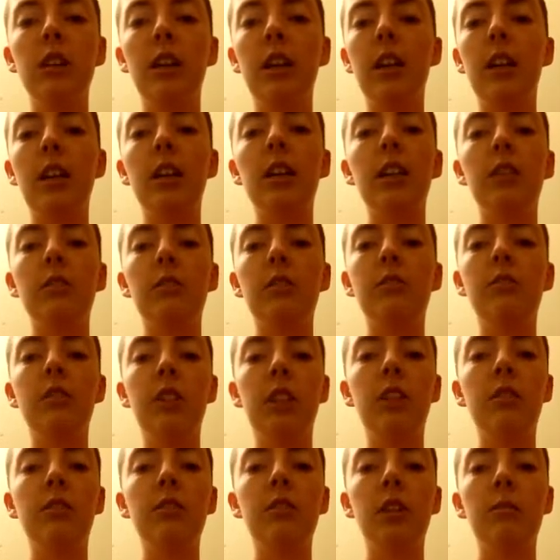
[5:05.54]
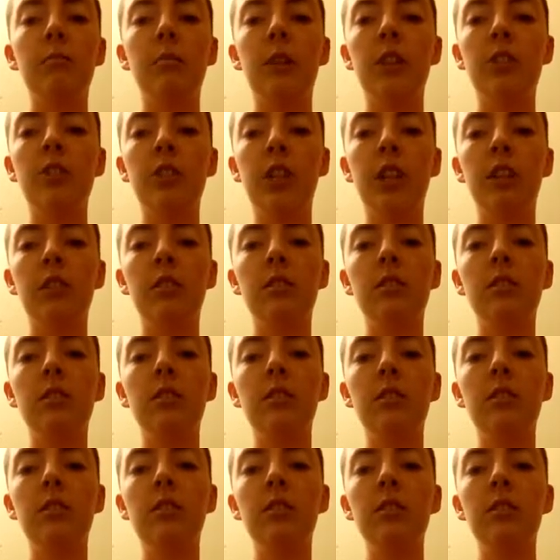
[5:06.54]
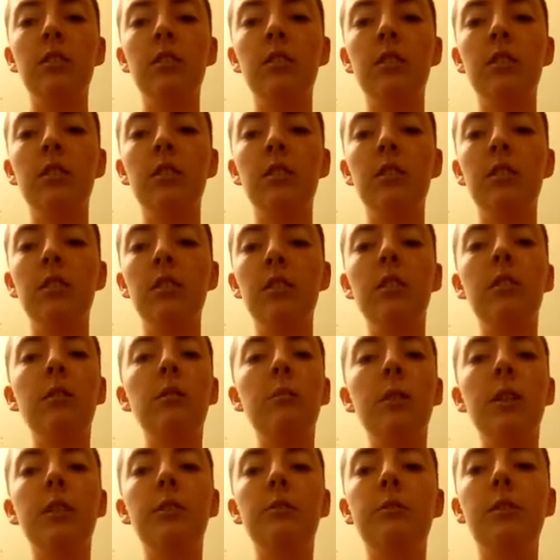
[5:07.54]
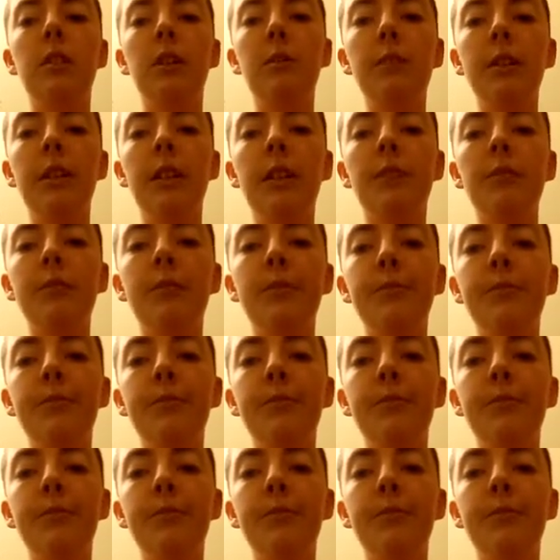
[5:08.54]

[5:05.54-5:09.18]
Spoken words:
any of the videos on my channel. It'll be informative.